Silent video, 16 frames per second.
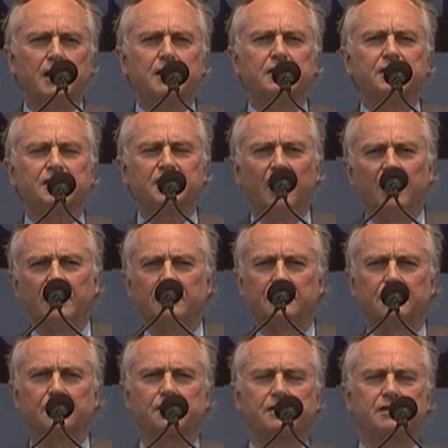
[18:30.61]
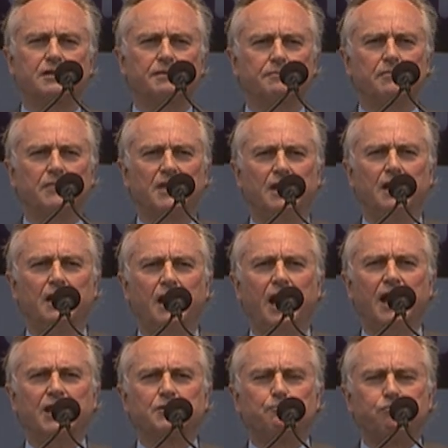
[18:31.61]
Science
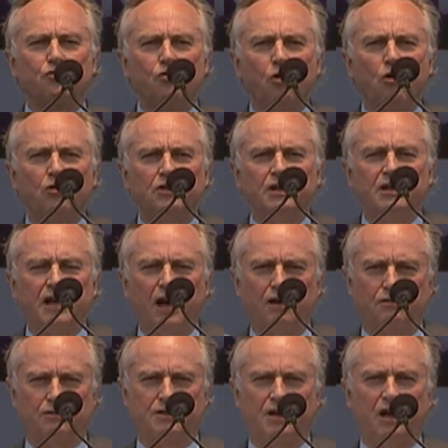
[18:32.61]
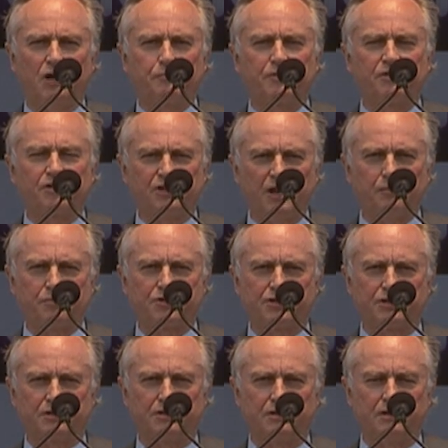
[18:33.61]
has broadened out our
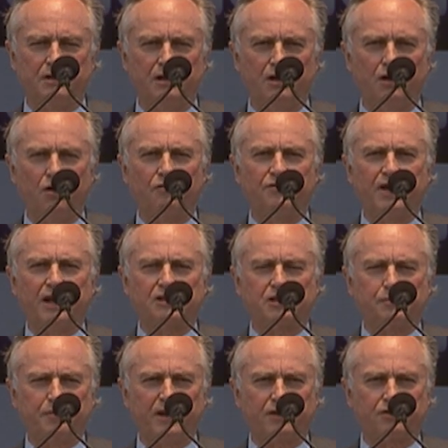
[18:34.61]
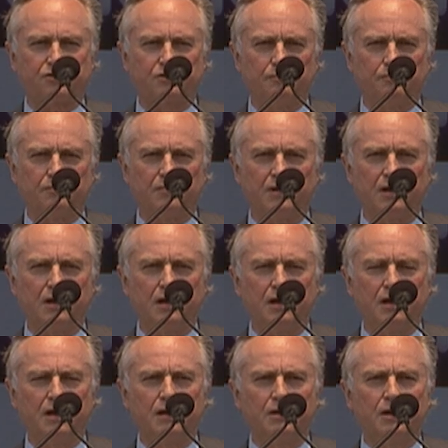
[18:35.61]
perception of that spectrum
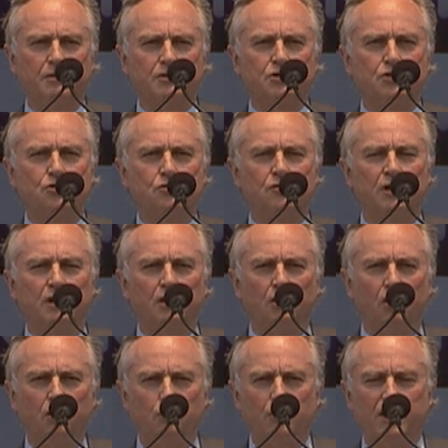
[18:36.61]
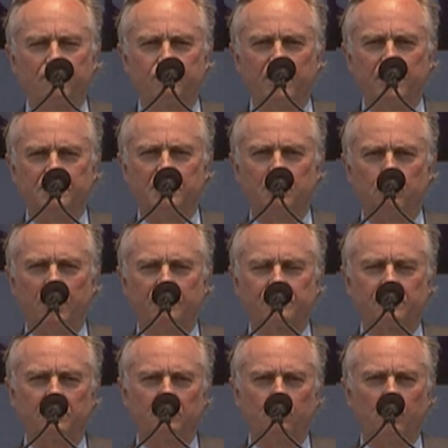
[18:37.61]
to long wave radio
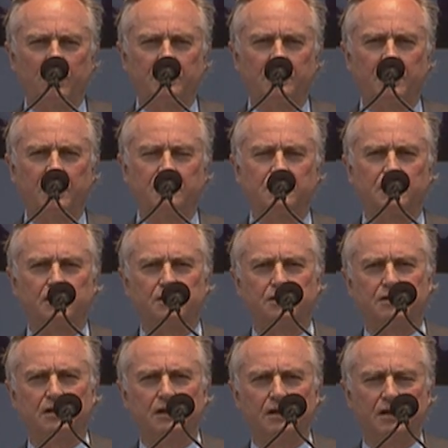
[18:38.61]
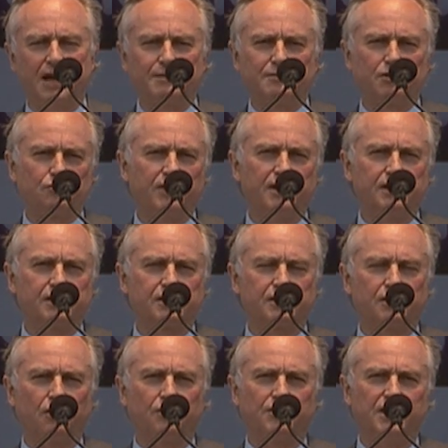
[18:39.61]
waves on the one hand and gamma
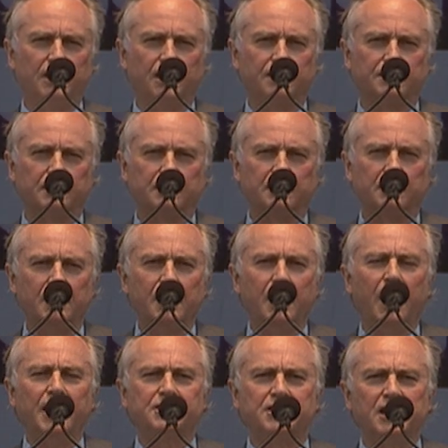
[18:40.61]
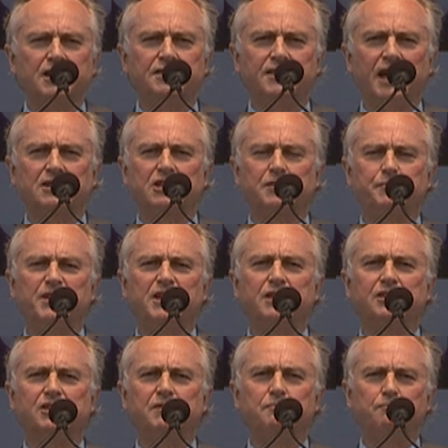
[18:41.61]
rays on the other. I take that as
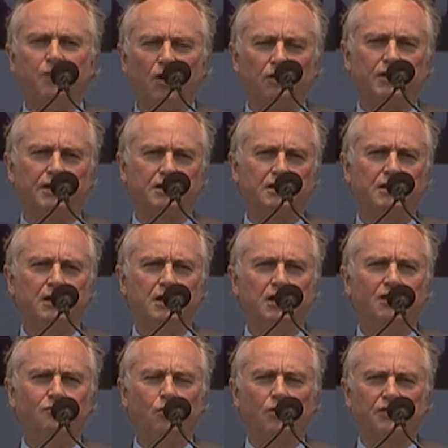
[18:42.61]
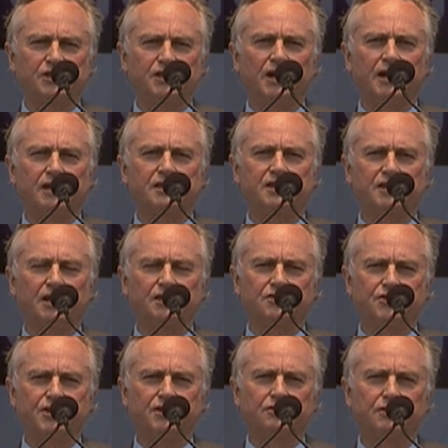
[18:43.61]
being symbolic of what science
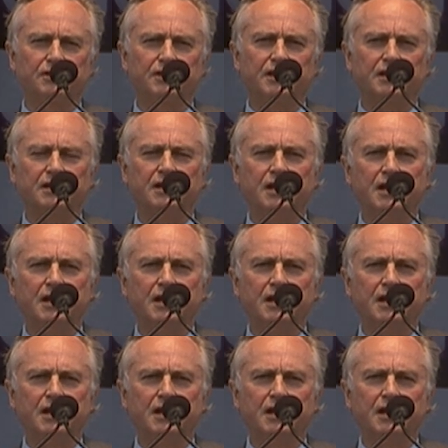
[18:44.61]
does generally.